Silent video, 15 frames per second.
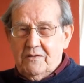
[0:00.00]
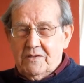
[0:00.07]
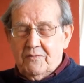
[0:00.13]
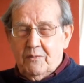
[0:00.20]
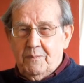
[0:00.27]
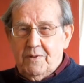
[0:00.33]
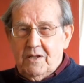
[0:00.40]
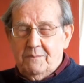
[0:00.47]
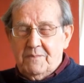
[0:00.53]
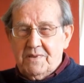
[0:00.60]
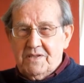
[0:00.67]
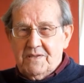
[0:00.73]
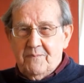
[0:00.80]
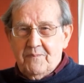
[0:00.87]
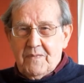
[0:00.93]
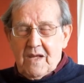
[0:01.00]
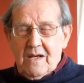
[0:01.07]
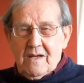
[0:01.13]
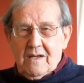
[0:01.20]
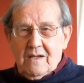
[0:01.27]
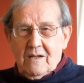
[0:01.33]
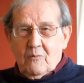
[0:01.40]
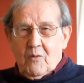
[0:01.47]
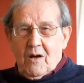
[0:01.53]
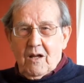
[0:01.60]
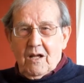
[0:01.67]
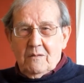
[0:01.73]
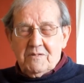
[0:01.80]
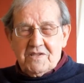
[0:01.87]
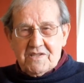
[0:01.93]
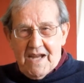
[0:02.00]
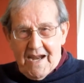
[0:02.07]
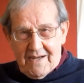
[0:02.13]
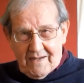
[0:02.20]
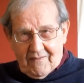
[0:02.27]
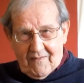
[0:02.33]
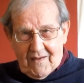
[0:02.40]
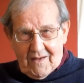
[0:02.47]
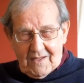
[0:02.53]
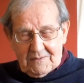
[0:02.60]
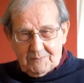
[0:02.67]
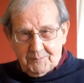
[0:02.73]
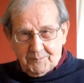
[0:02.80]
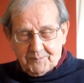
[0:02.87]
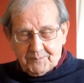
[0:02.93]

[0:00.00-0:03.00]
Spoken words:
useful purpose. And while I was standing there,